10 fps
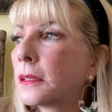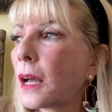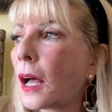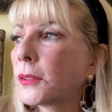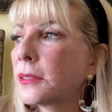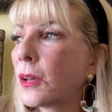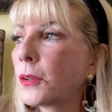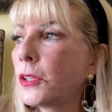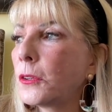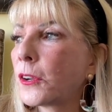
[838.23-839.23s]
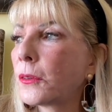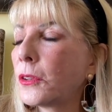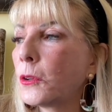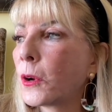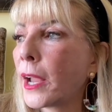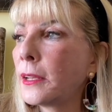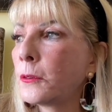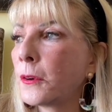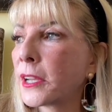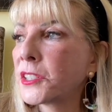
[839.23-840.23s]
Also, Ukraine
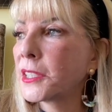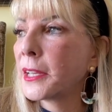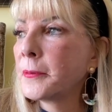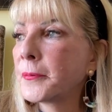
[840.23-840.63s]
and Russia,